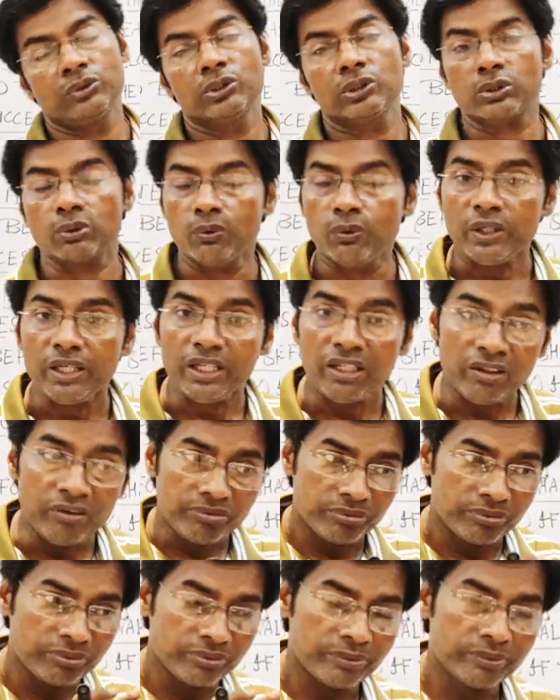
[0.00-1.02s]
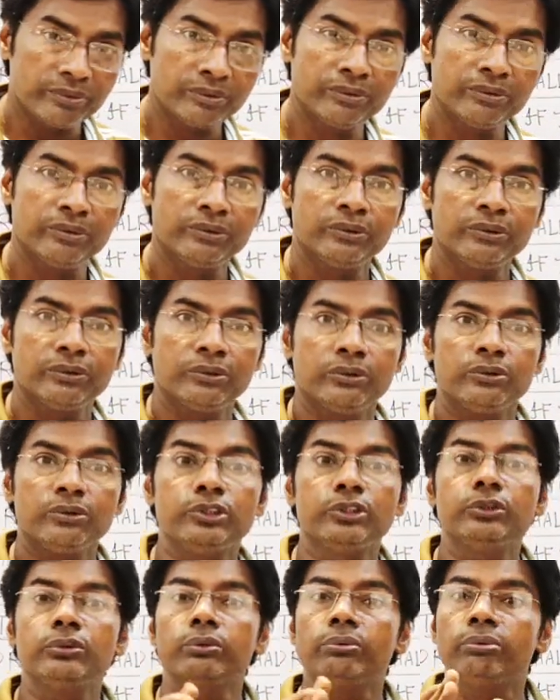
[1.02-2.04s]
So if
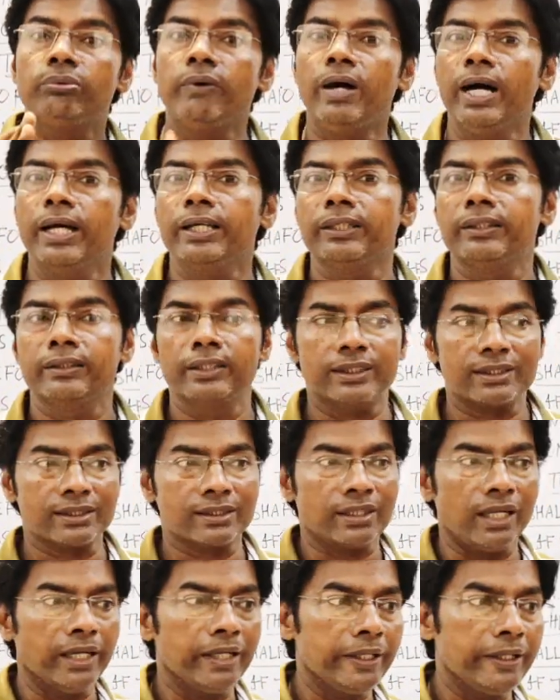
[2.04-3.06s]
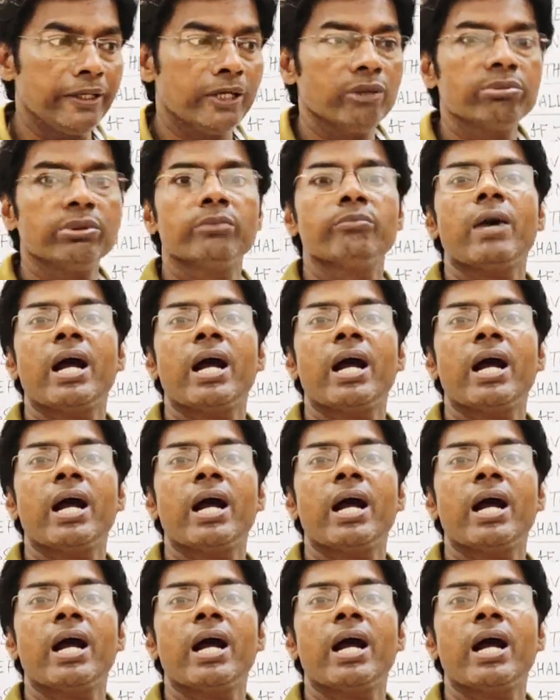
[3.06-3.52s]
you find this kind of a